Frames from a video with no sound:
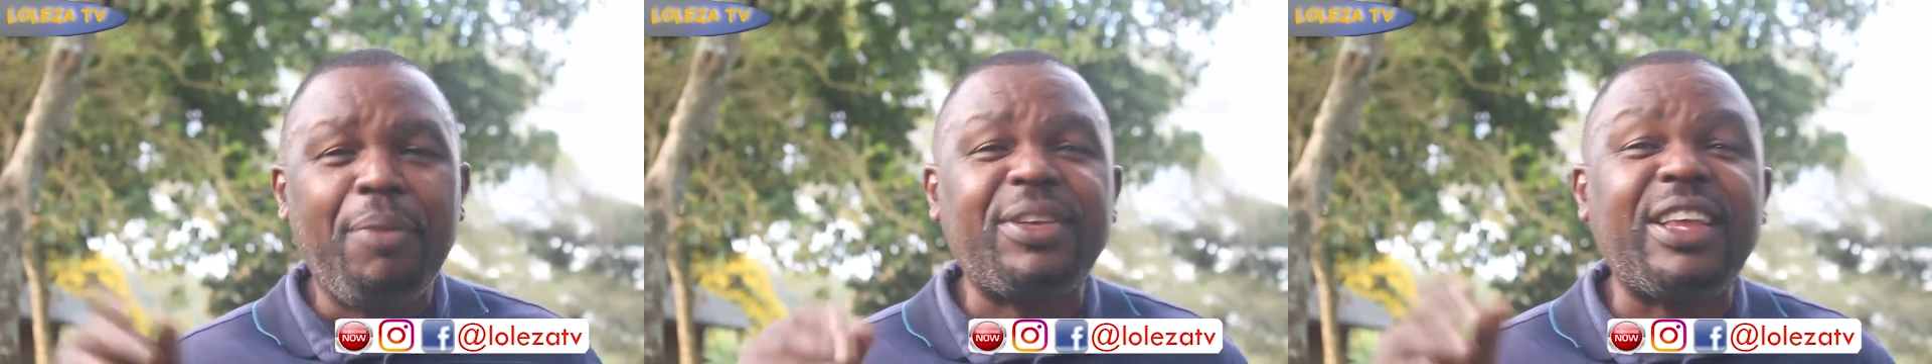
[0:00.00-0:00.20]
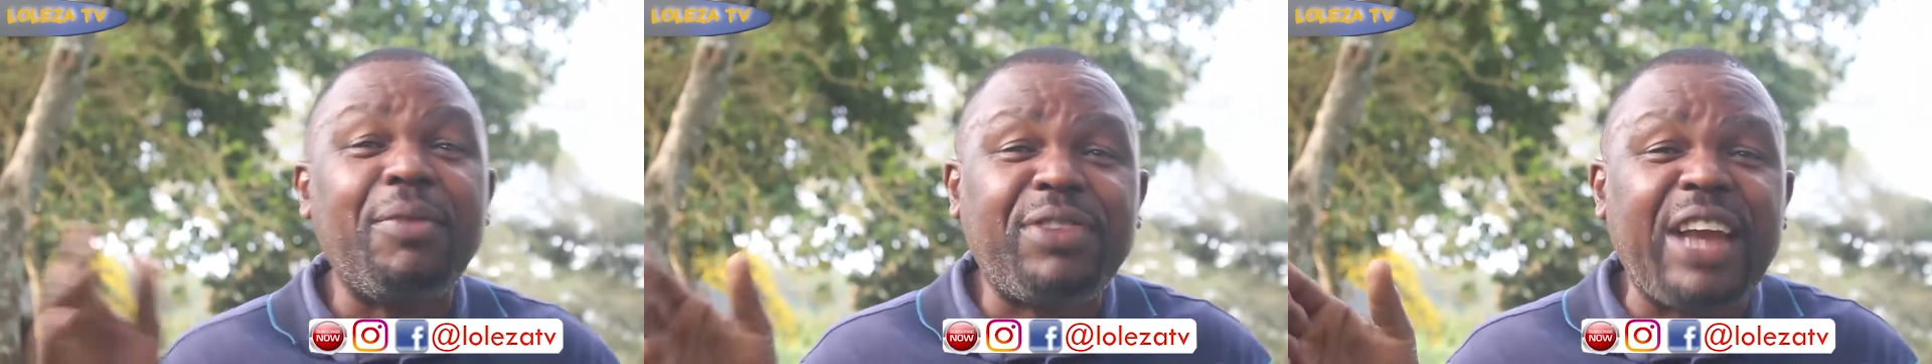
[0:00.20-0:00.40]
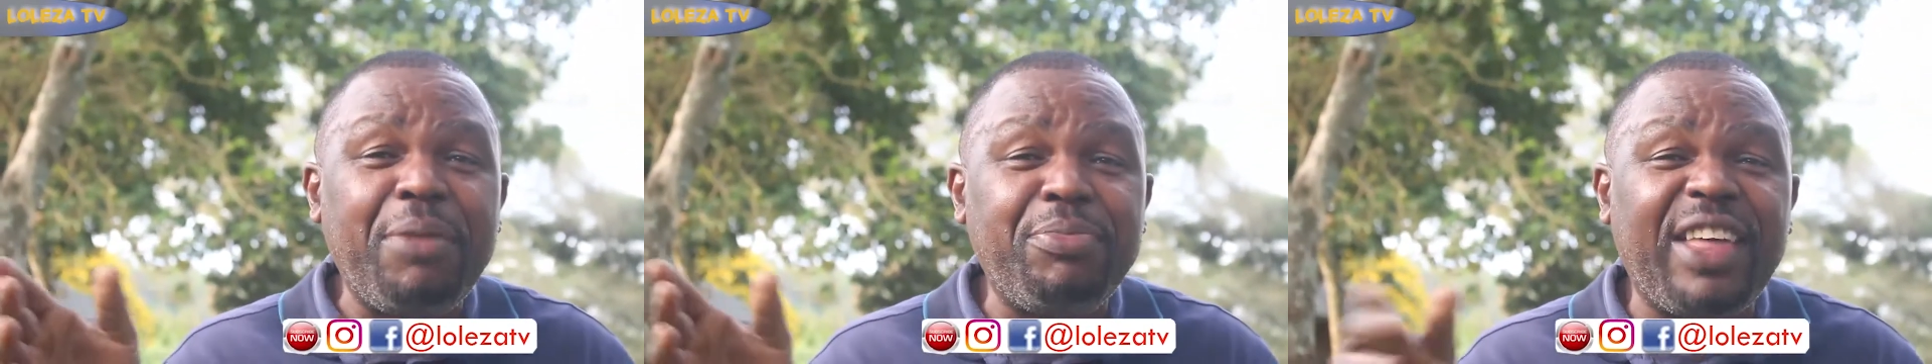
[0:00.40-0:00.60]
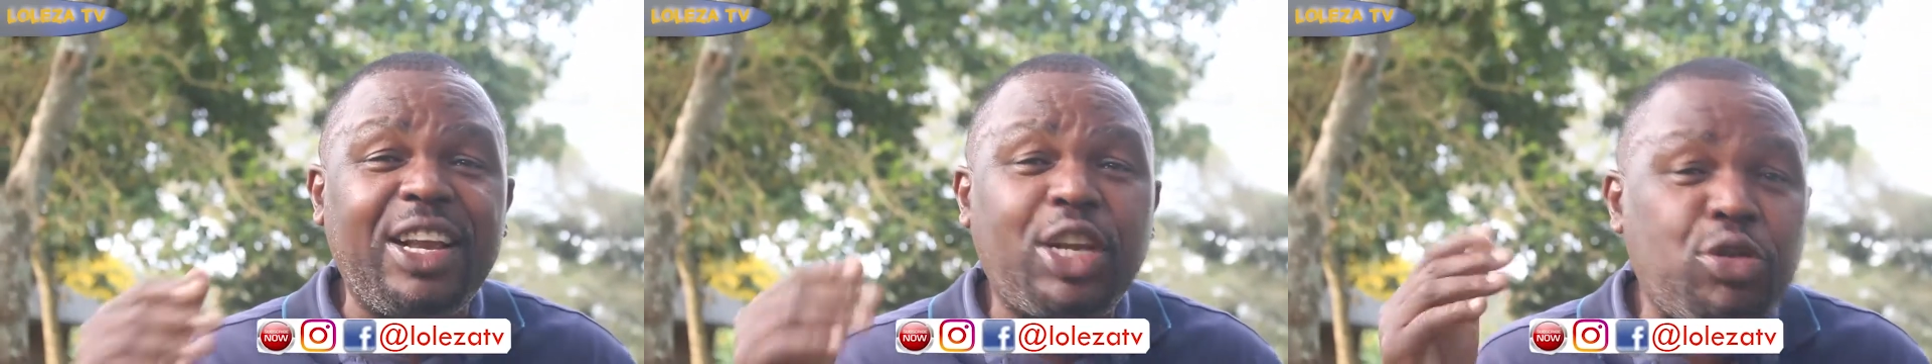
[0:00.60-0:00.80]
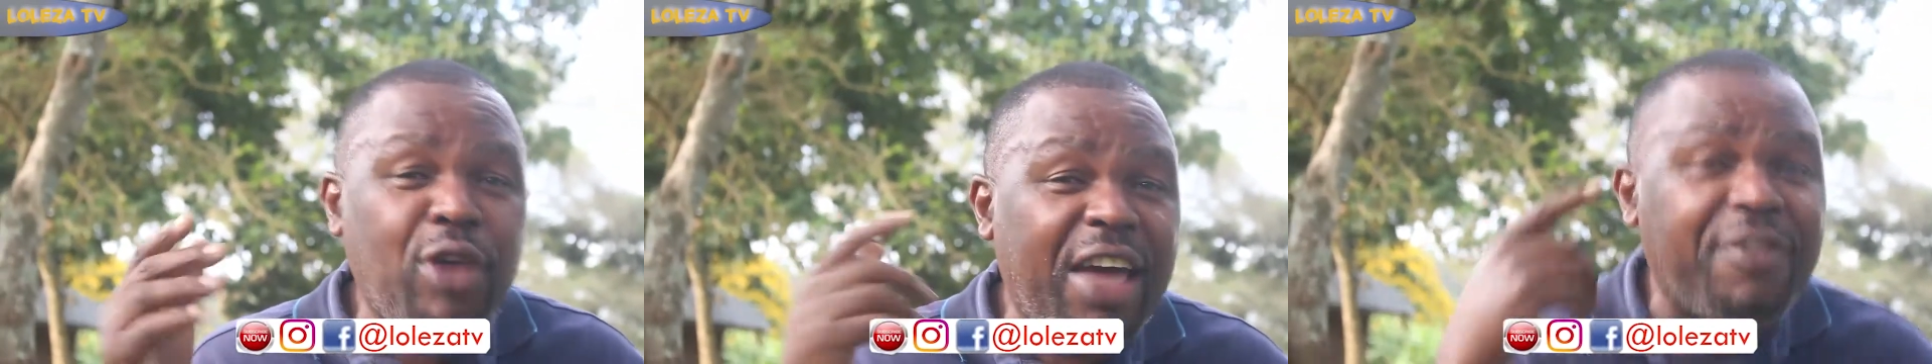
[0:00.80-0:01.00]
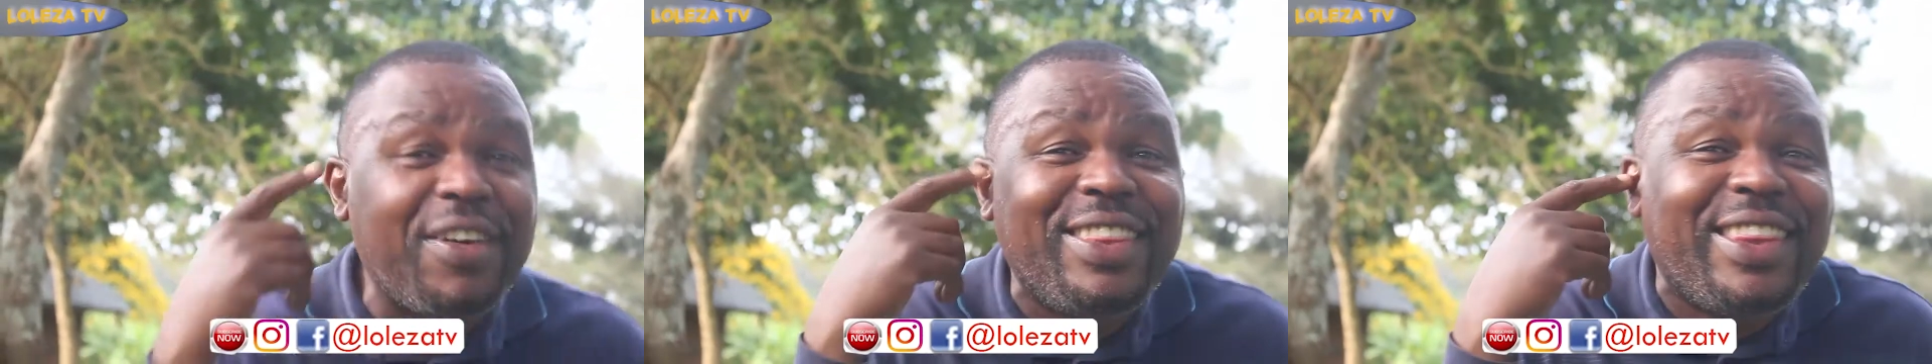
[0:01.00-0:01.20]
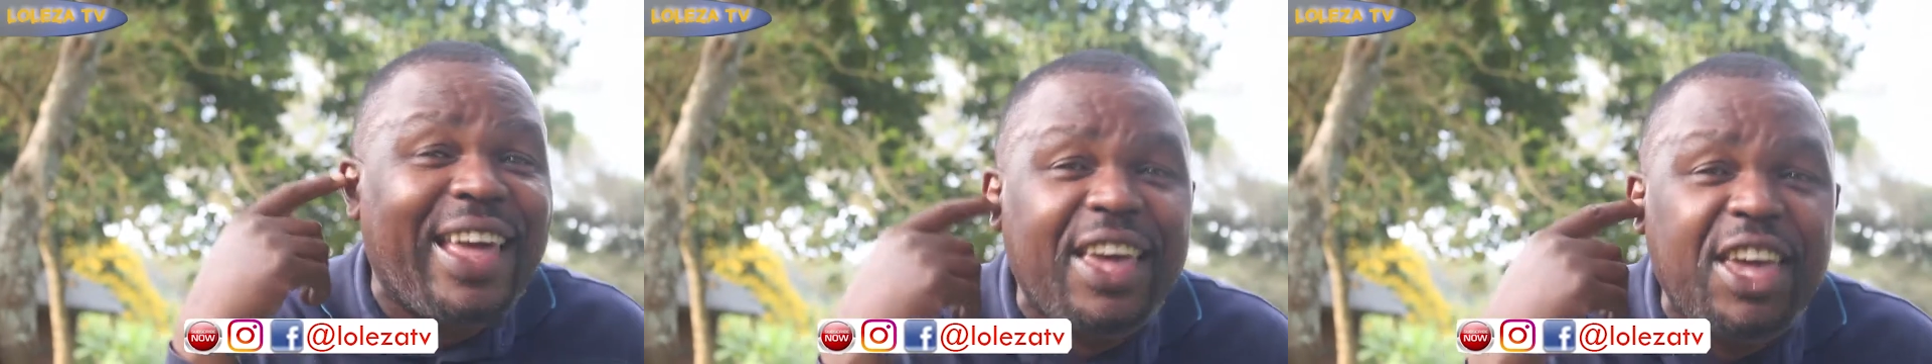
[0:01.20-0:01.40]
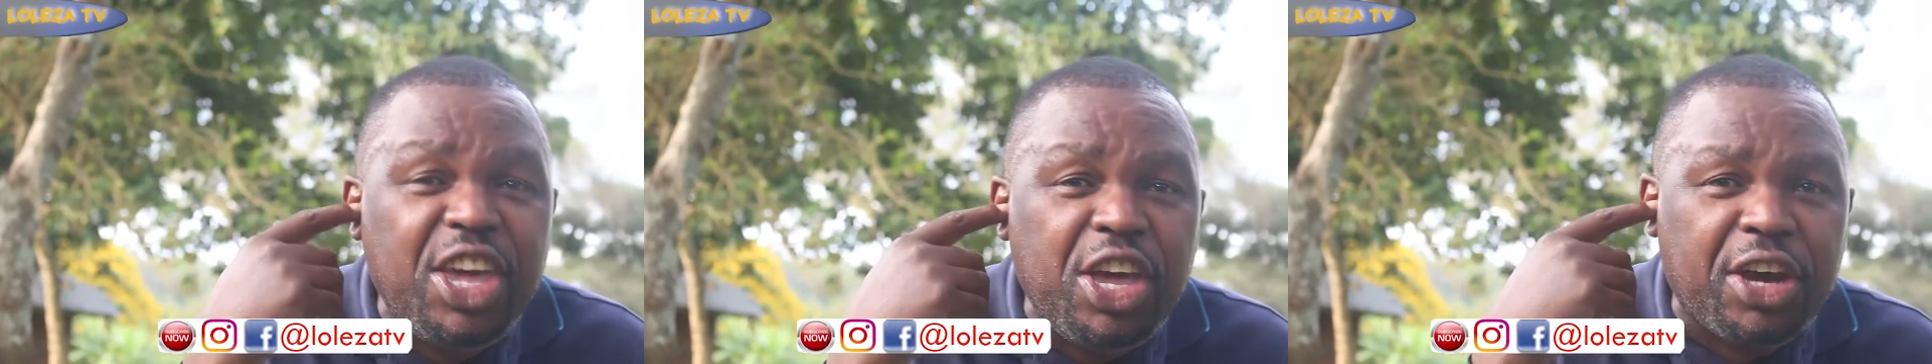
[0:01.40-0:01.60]
Sometimes they drive in the
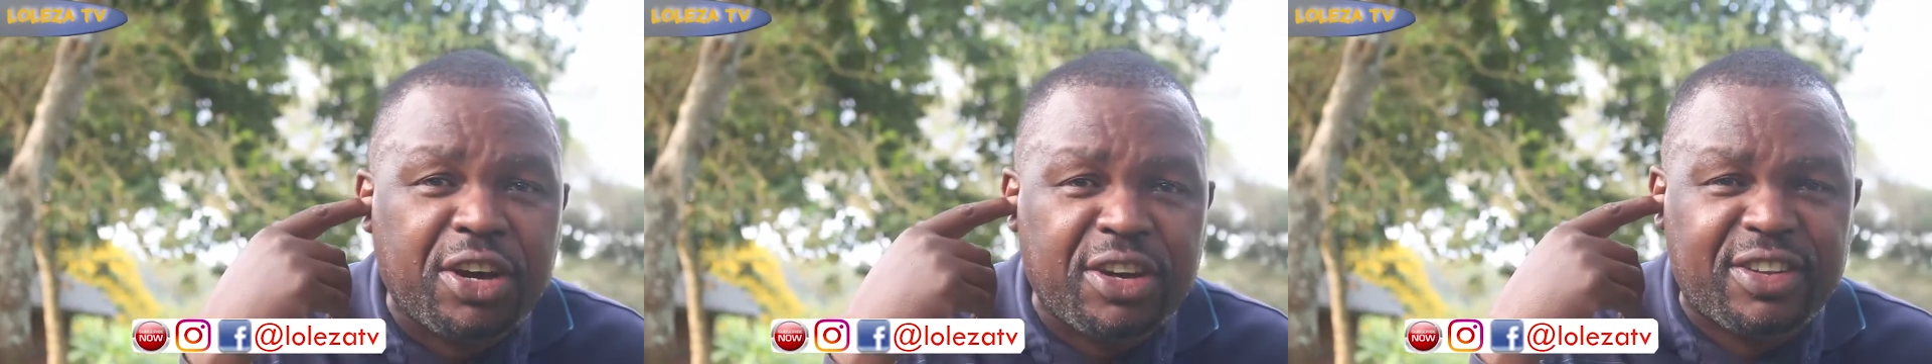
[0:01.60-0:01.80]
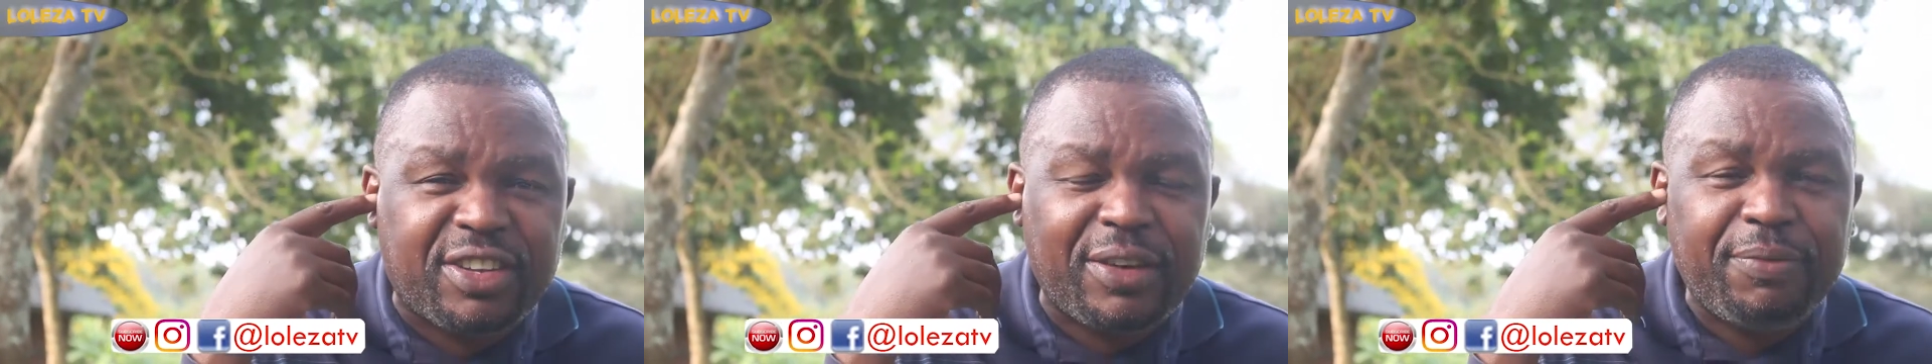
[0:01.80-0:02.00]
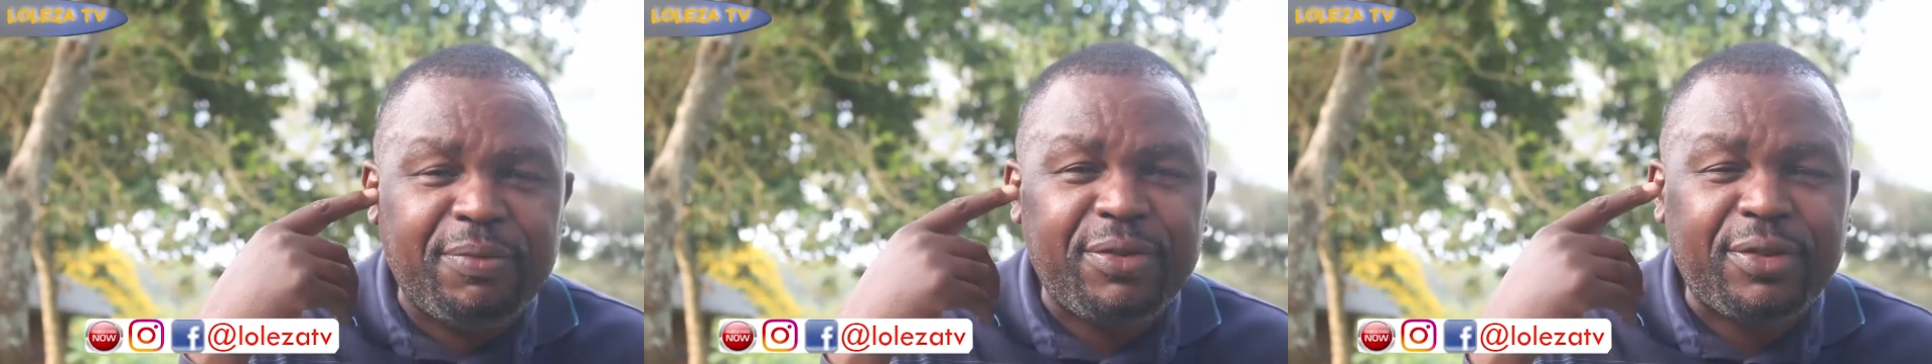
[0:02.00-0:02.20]
ears.